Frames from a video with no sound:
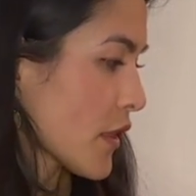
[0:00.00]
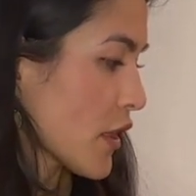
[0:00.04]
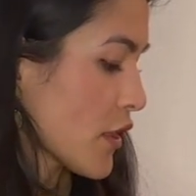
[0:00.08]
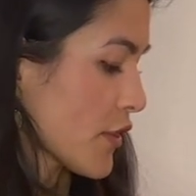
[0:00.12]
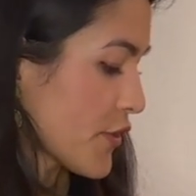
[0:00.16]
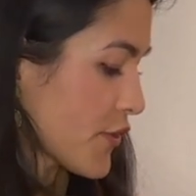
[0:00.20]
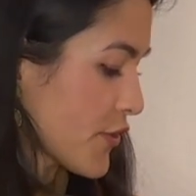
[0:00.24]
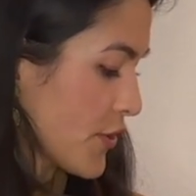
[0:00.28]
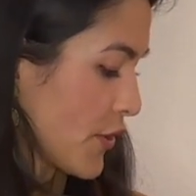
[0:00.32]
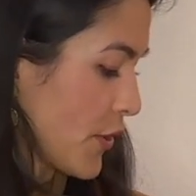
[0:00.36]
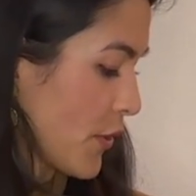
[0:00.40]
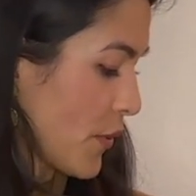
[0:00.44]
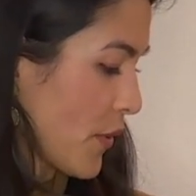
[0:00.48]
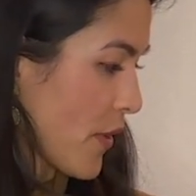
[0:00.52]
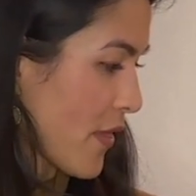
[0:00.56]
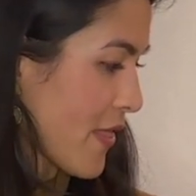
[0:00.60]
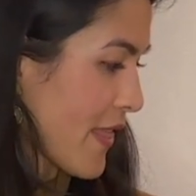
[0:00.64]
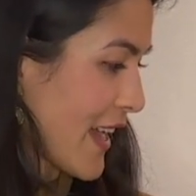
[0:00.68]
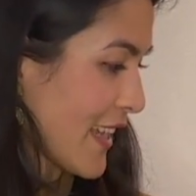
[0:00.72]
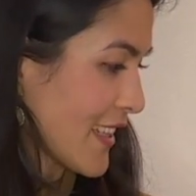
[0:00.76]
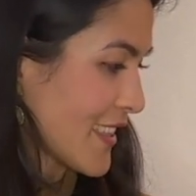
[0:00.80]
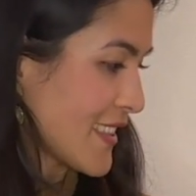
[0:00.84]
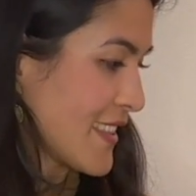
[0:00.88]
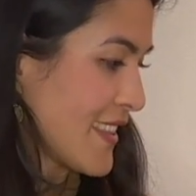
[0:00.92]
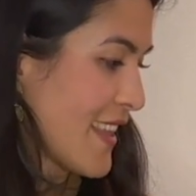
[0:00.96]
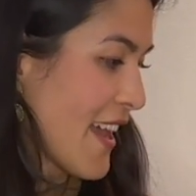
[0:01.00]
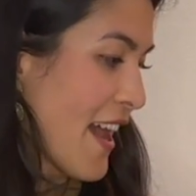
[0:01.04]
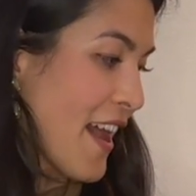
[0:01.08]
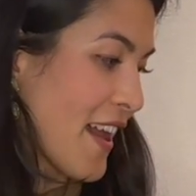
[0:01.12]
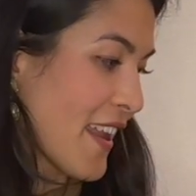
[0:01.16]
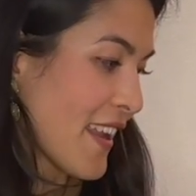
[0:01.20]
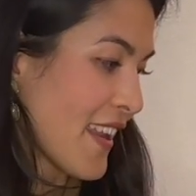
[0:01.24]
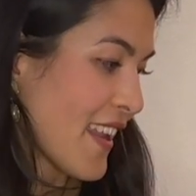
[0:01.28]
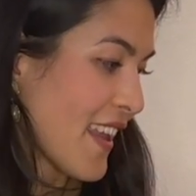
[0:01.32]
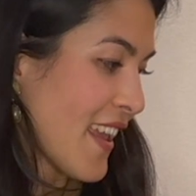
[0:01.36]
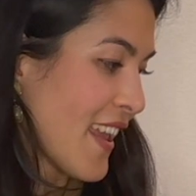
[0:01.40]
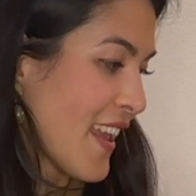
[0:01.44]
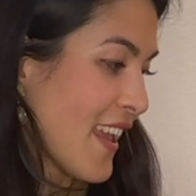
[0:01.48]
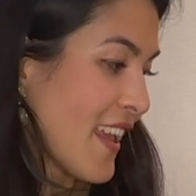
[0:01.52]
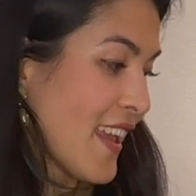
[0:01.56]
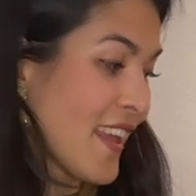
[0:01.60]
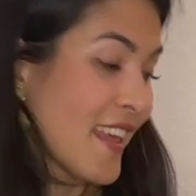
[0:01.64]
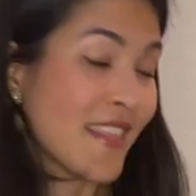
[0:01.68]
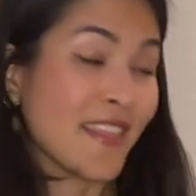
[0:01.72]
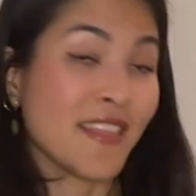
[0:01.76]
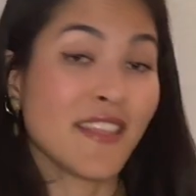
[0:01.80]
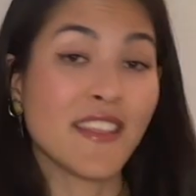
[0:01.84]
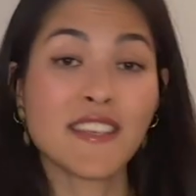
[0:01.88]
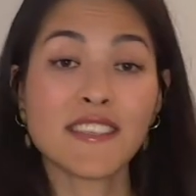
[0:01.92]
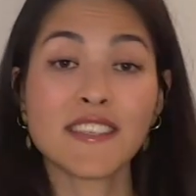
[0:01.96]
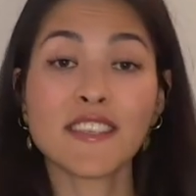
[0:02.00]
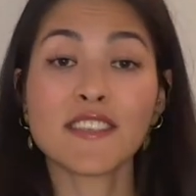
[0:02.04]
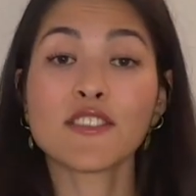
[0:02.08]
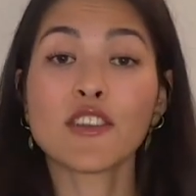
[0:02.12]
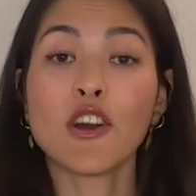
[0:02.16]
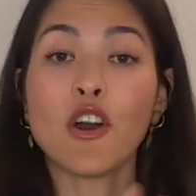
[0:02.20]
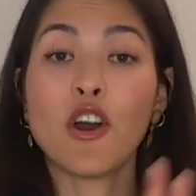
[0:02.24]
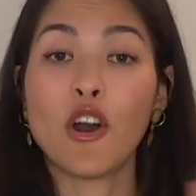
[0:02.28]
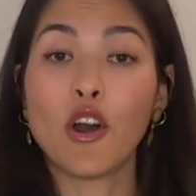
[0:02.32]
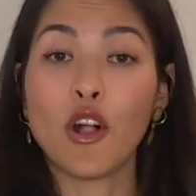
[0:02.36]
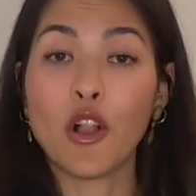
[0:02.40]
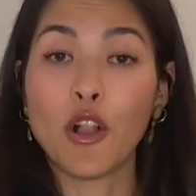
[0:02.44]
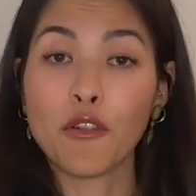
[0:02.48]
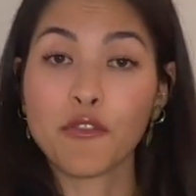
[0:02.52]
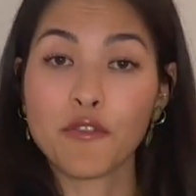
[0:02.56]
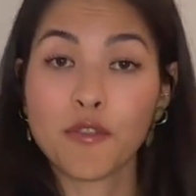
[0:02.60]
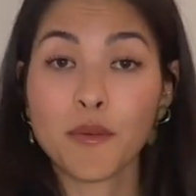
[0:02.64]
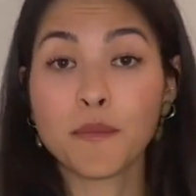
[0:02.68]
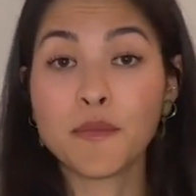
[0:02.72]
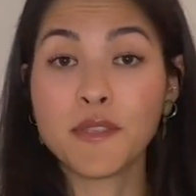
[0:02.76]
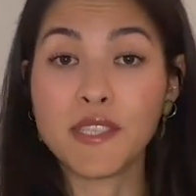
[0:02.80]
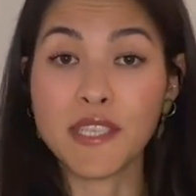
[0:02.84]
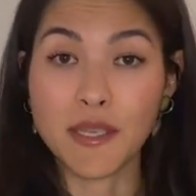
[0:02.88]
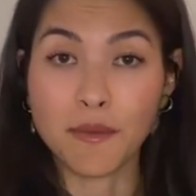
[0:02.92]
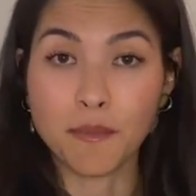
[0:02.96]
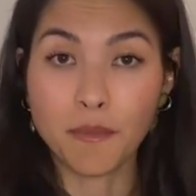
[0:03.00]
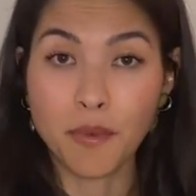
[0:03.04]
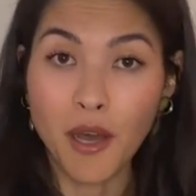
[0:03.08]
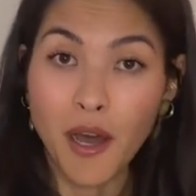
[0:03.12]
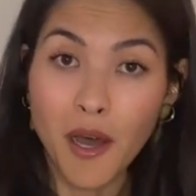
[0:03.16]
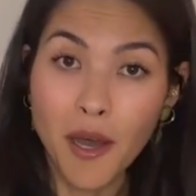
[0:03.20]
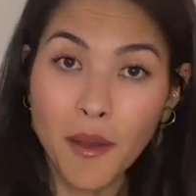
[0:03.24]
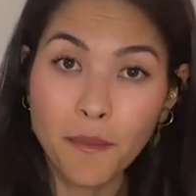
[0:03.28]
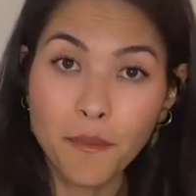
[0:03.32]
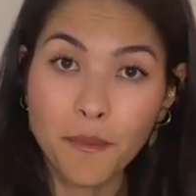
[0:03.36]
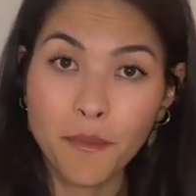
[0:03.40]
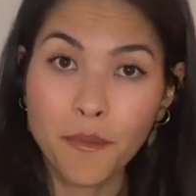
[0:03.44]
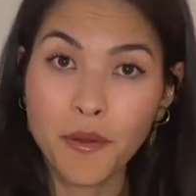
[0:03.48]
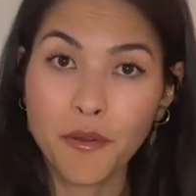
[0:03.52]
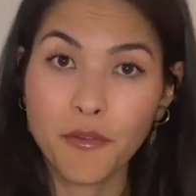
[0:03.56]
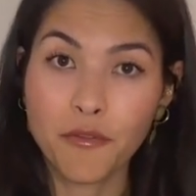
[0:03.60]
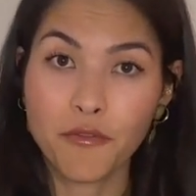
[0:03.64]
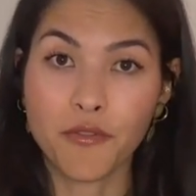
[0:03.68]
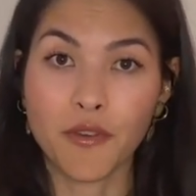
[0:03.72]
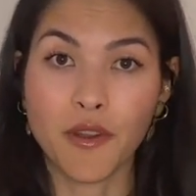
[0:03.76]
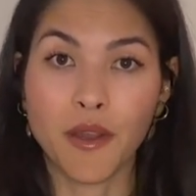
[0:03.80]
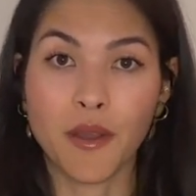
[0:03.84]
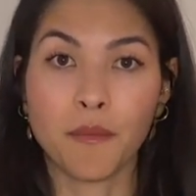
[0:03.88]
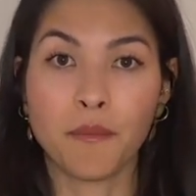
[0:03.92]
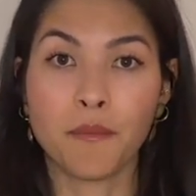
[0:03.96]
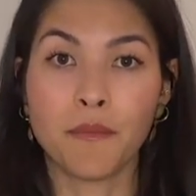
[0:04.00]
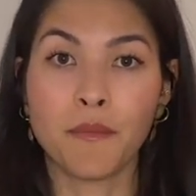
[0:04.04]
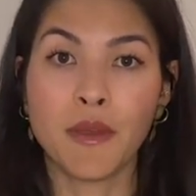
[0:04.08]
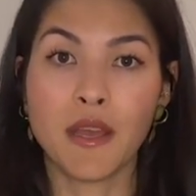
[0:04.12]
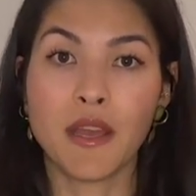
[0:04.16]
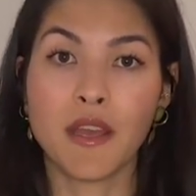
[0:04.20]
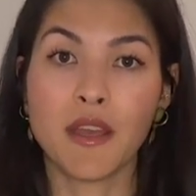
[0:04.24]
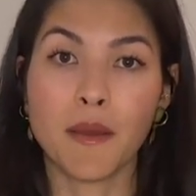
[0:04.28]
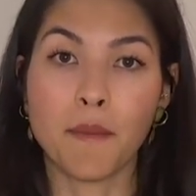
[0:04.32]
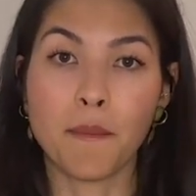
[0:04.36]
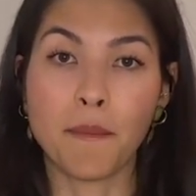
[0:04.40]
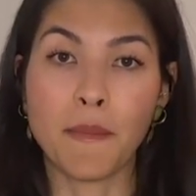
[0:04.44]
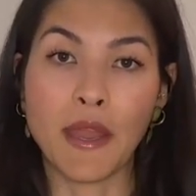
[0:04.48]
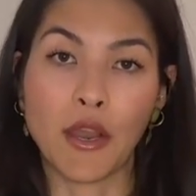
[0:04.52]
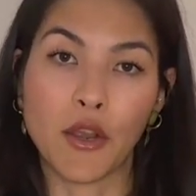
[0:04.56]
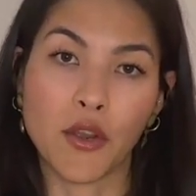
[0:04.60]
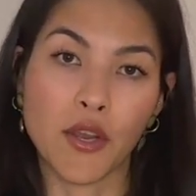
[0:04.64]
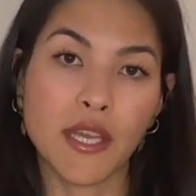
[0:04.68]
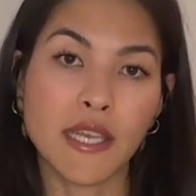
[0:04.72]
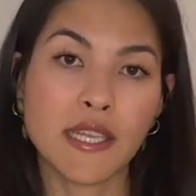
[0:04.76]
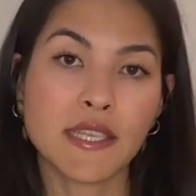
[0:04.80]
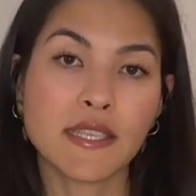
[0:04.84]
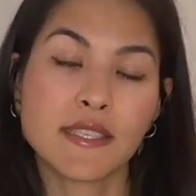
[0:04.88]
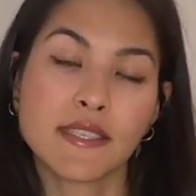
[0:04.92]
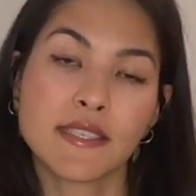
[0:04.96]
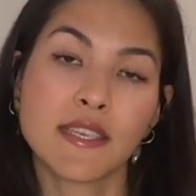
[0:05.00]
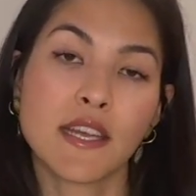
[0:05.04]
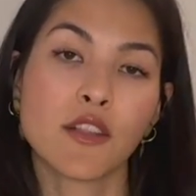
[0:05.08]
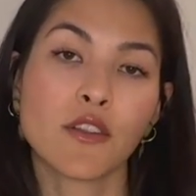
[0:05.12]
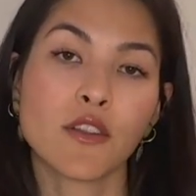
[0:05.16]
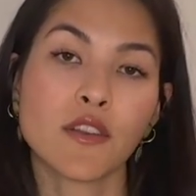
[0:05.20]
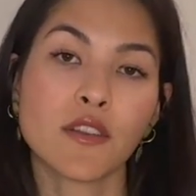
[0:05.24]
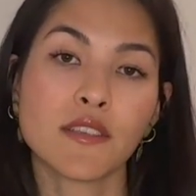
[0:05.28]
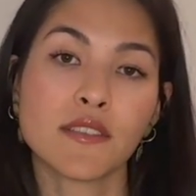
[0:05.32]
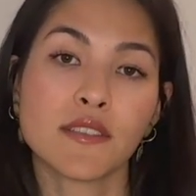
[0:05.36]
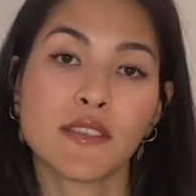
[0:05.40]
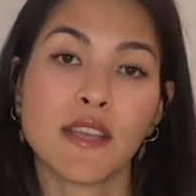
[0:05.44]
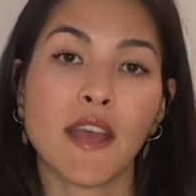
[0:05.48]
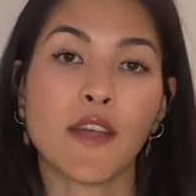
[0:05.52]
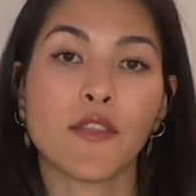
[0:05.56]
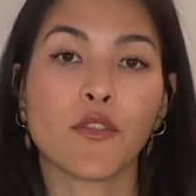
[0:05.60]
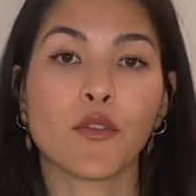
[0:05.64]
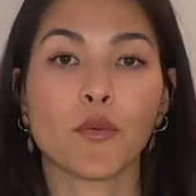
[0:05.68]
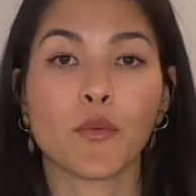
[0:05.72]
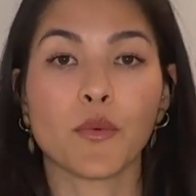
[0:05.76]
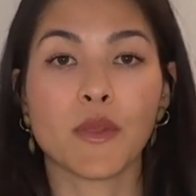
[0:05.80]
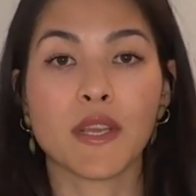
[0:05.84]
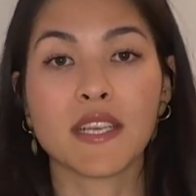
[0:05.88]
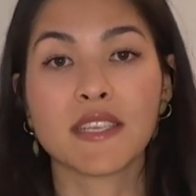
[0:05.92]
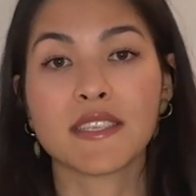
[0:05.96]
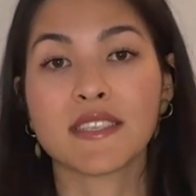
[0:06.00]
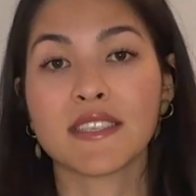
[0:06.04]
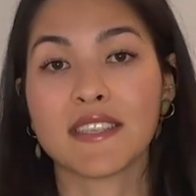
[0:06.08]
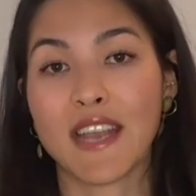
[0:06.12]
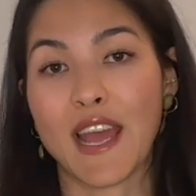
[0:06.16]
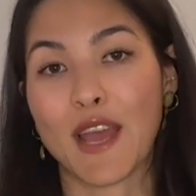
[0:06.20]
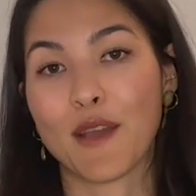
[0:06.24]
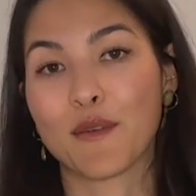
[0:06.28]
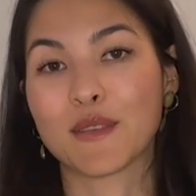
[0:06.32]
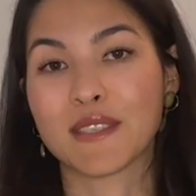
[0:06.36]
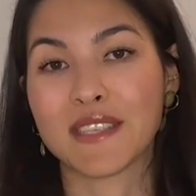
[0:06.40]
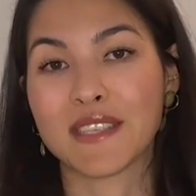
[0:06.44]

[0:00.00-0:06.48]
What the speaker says: So that's that. This is all from Depop, from American sellers, and the reason I was